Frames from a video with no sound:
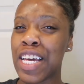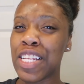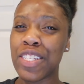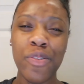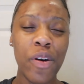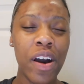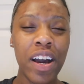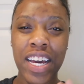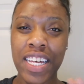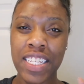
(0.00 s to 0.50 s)

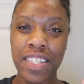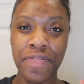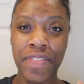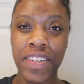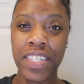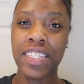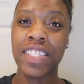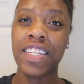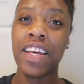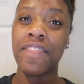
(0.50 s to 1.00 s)
do all kinds of
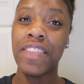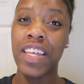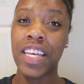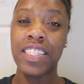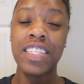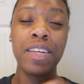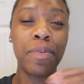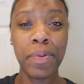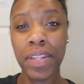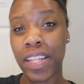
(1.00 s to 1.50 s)
fun stuff
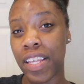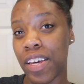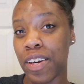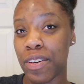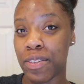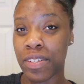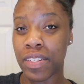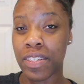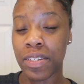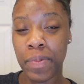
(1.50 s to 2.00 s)
that typically
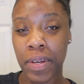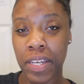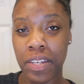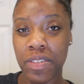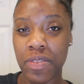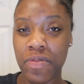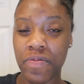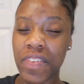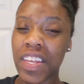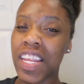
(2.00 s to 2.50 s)
goes into my
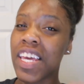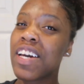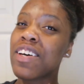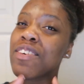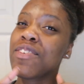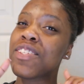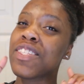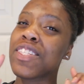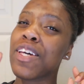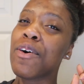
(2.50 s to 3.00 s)
YouTube videos.